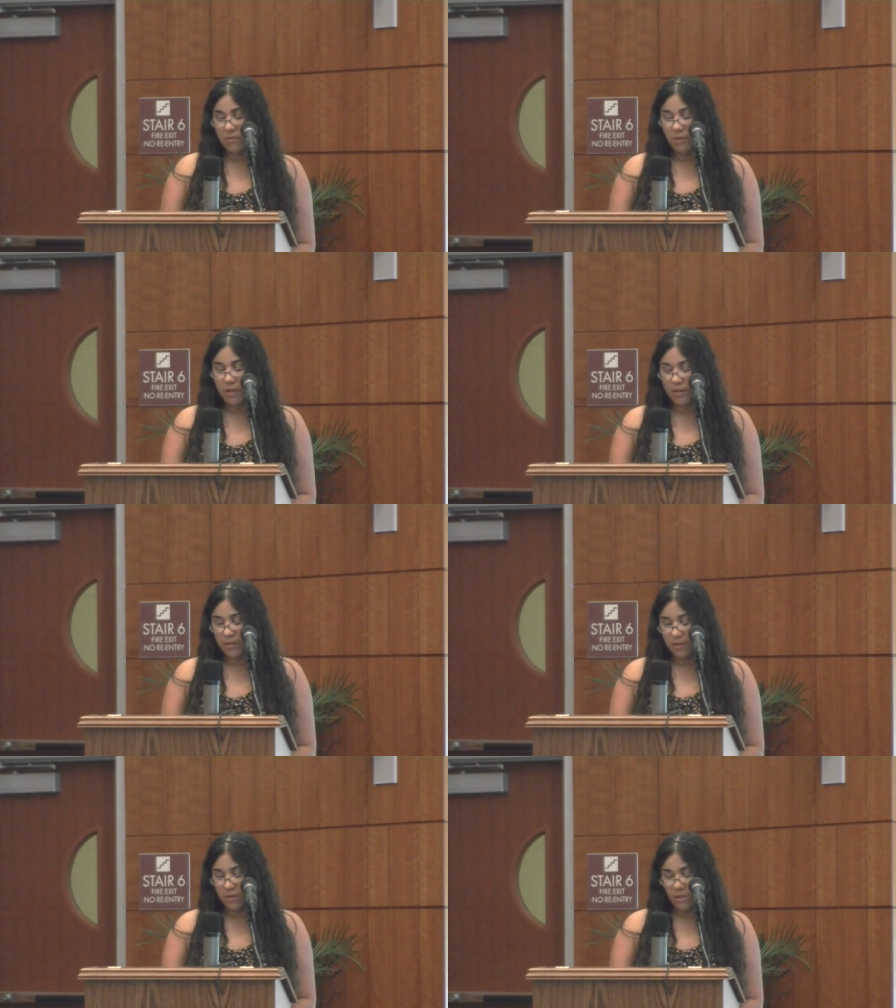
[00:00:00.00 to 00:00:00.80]

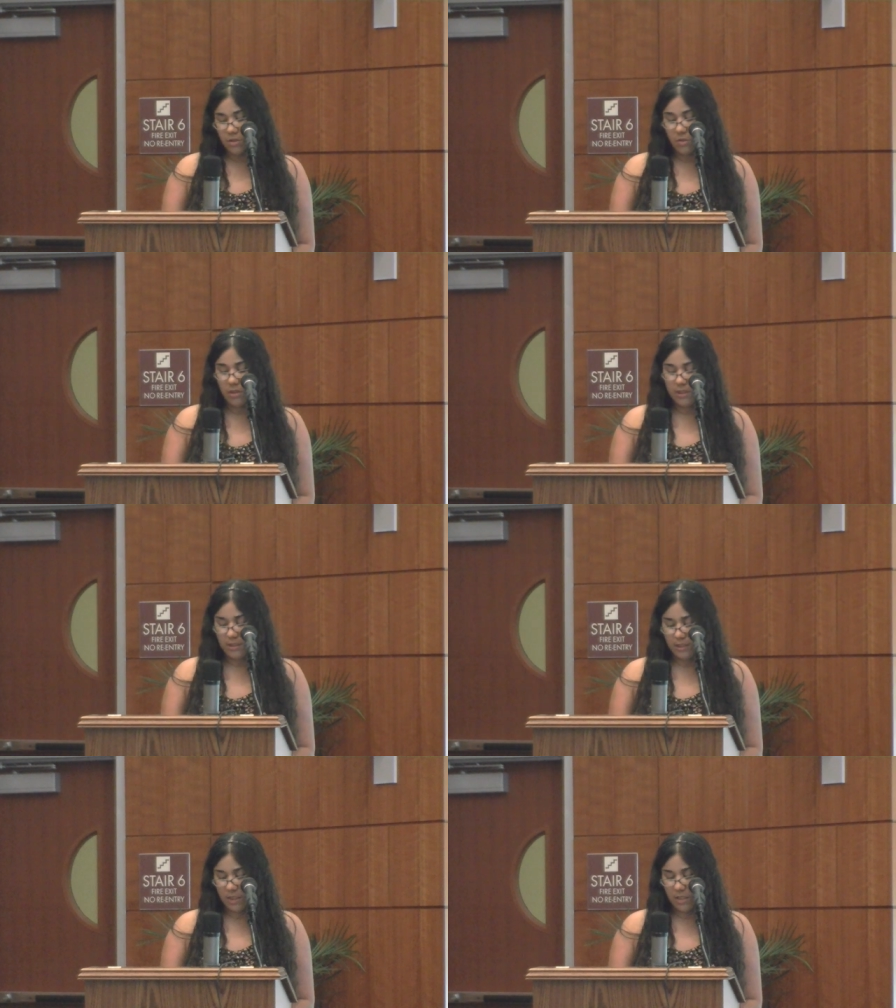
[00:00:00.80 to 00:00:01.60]
voices, the
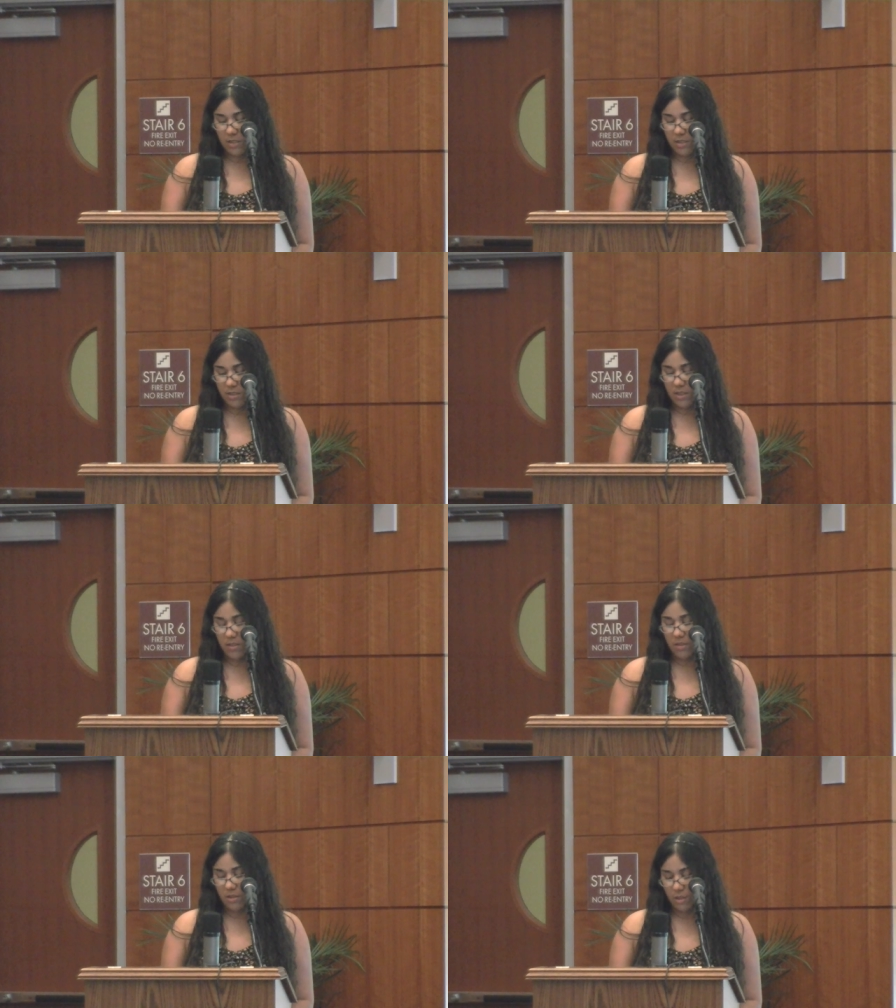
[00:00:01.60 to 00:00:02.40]
choices each
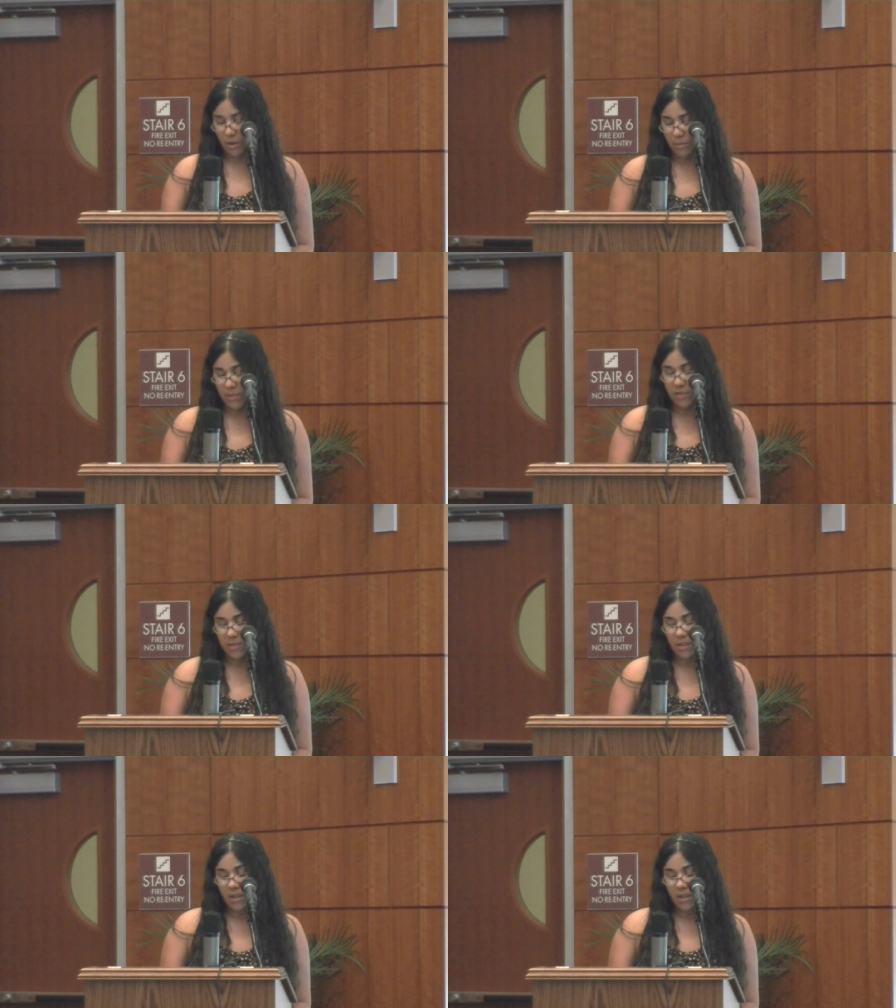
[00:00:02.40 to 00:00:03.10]
decision determines.